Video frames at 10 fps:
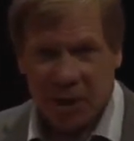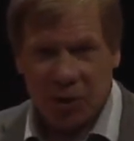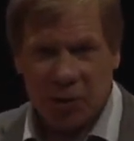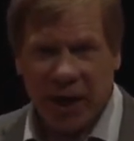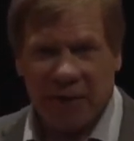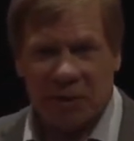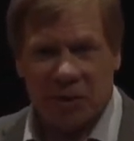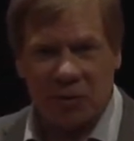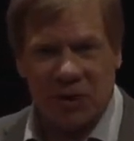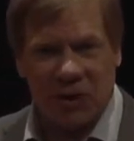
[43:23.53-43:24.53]
You have to
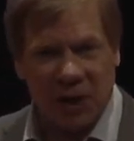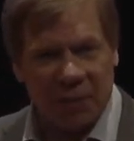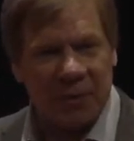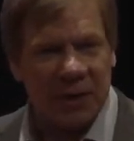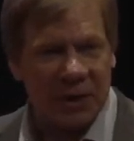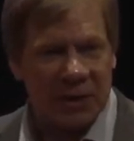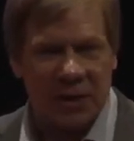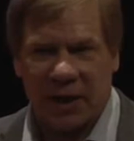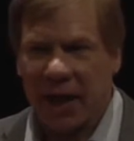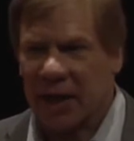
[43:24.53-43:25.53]
do something to
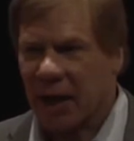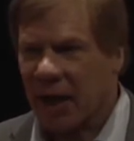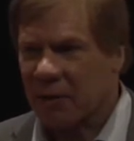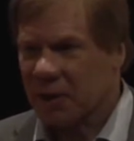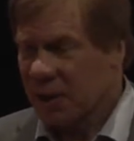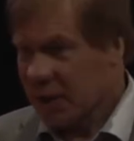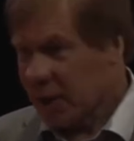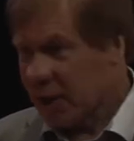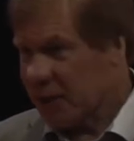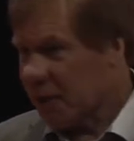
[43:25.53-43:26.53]
stand out
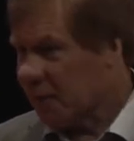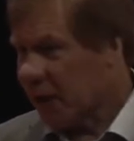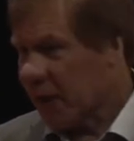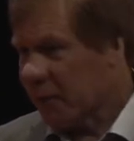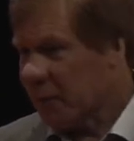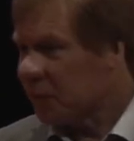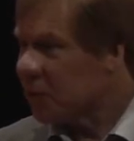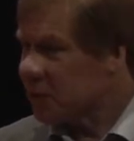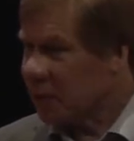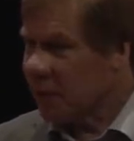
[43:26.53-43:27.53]
in an environment where
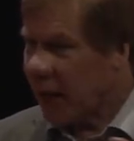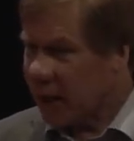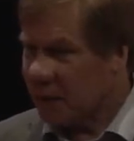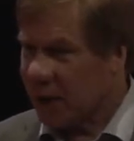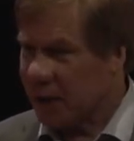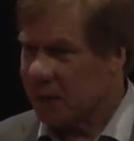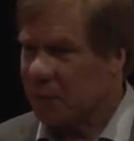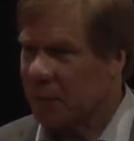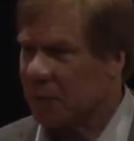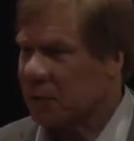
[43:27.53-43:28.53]
there's a lot of other
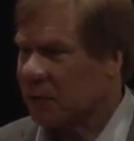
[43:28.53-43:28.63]
people